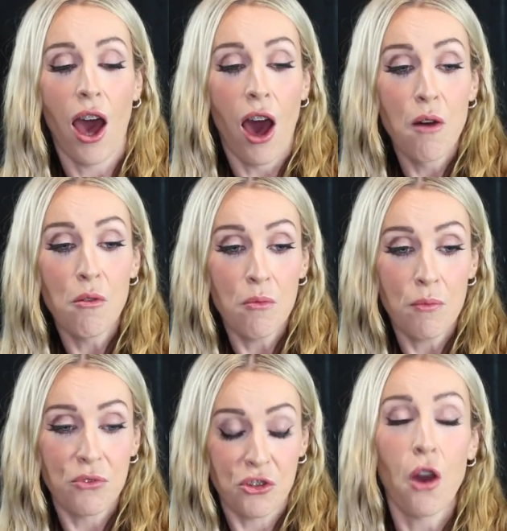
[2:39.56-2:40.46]
I,
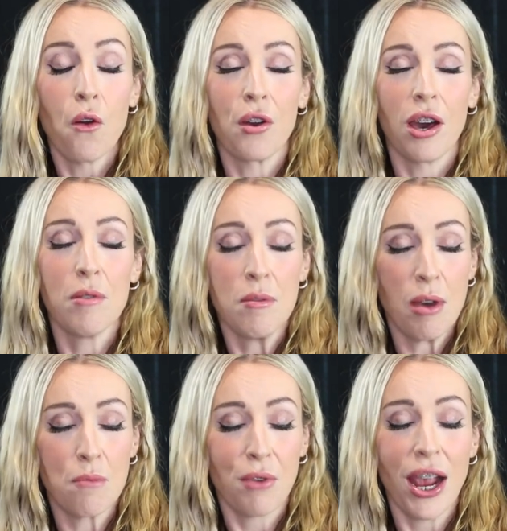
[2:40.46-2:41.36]
will choke, I'll, in
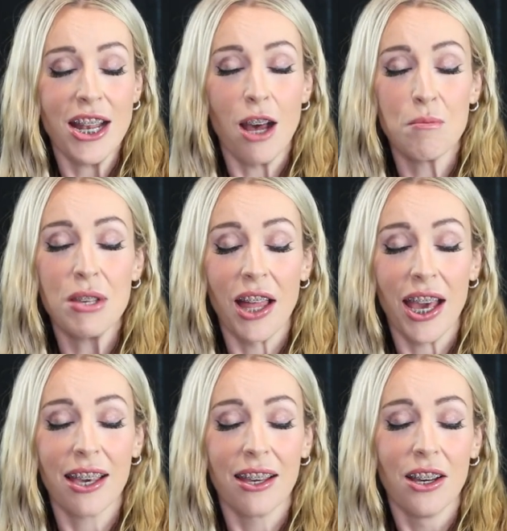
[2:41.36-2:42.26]
my brain I'll be
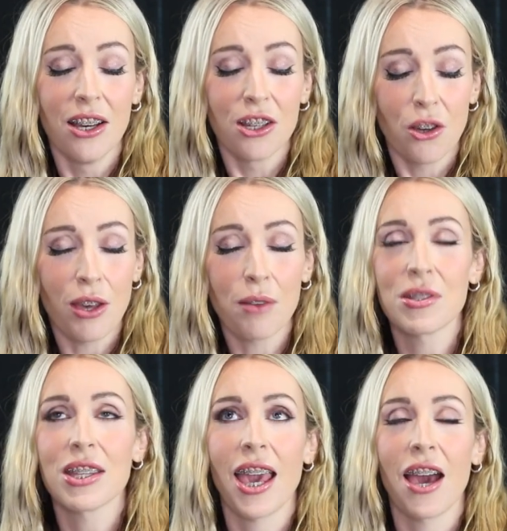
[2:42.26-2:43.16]
like, going up
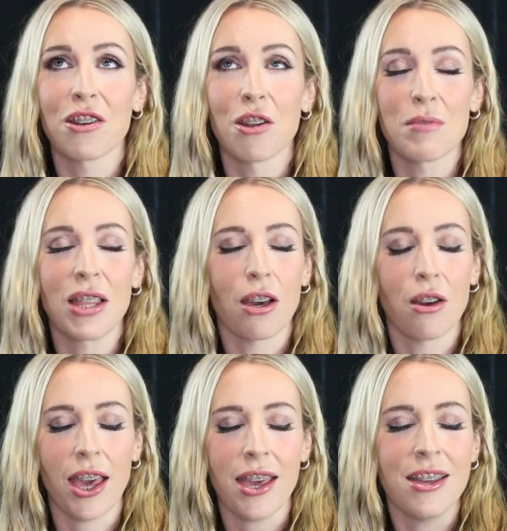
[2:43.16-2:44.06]
to the counter and I'll be like,
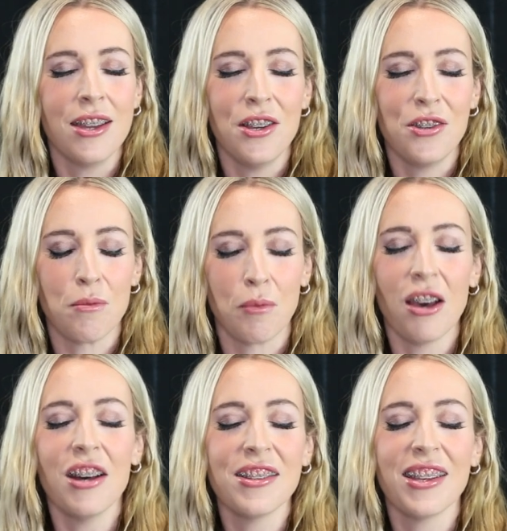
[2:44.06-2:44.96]
okay, je
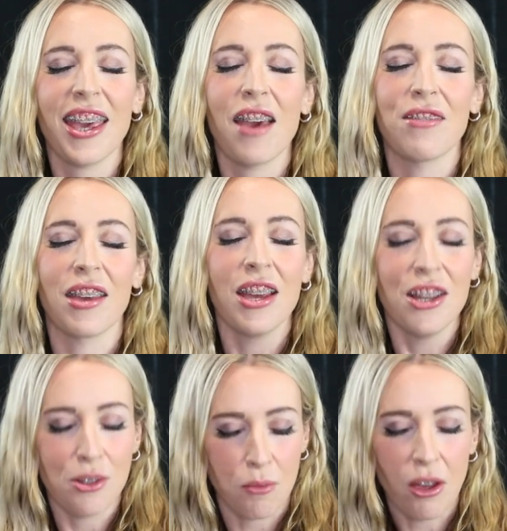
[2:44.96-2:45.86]
prends un café,
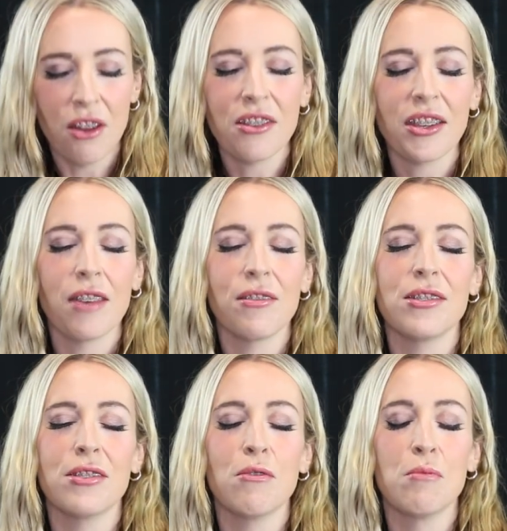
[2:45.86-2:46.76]
je prends un
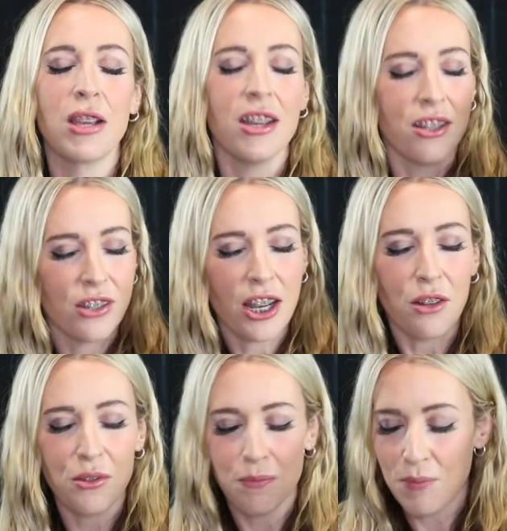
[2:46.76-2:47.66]
café s'il vous plaît. And
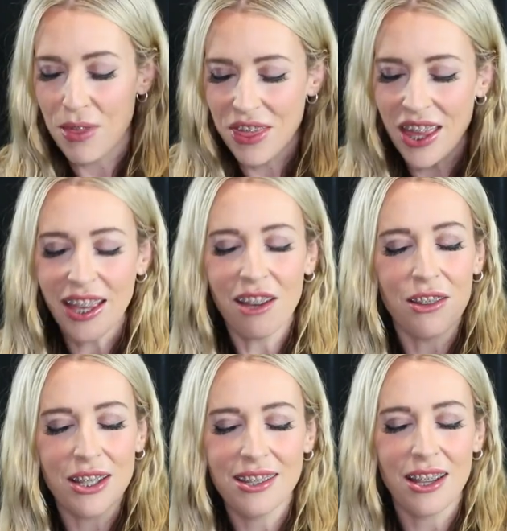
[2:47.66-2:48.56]
I'll just be thinking
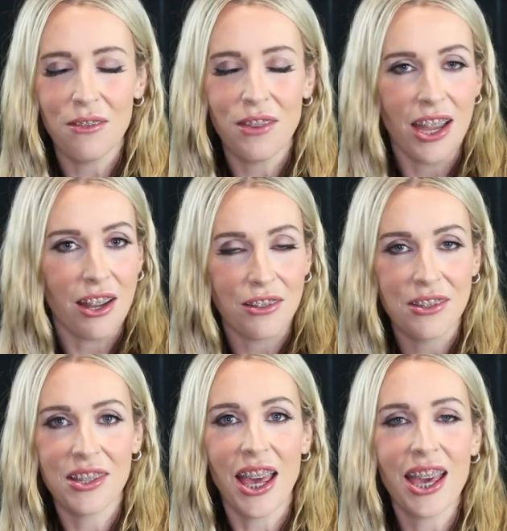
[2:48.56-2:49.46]
all this stuff and I'll
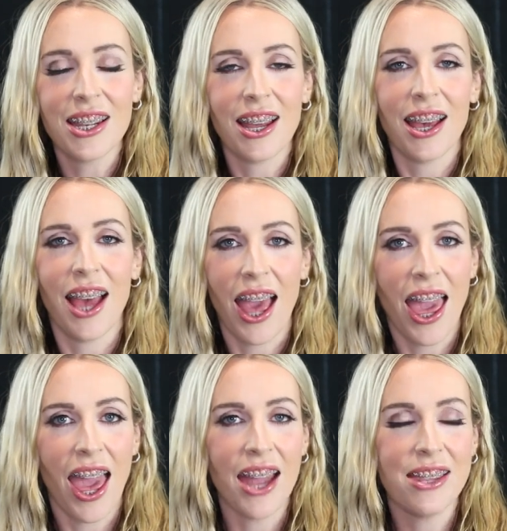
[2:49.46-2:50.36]
say it
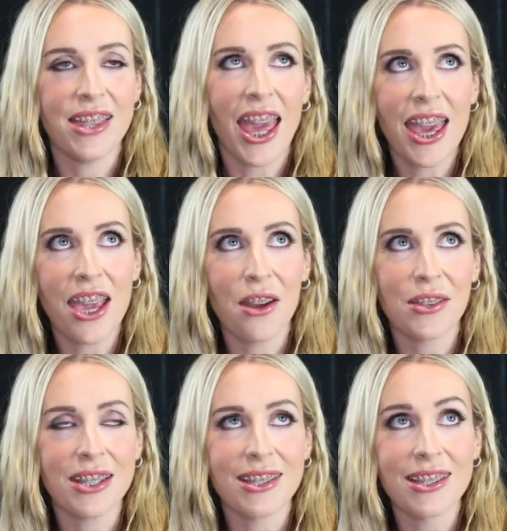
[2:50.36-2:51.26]
and they
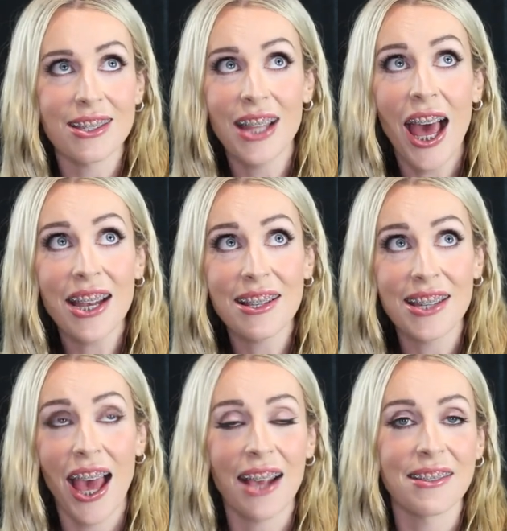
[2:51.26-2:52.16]
hear the
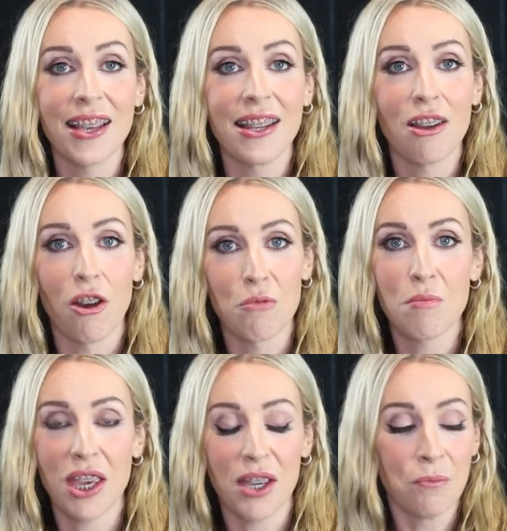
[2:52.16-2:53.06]
slightest accent on
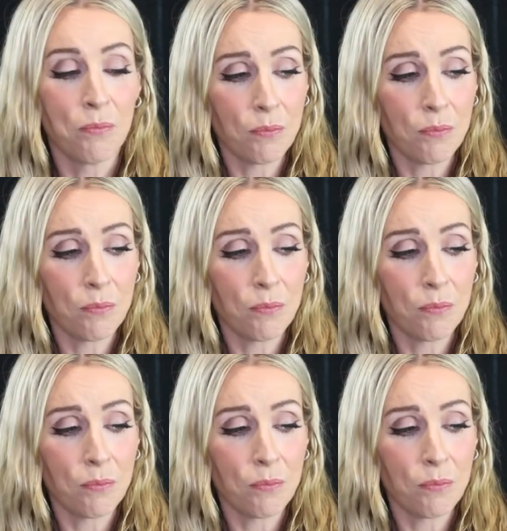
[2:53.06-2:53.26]
me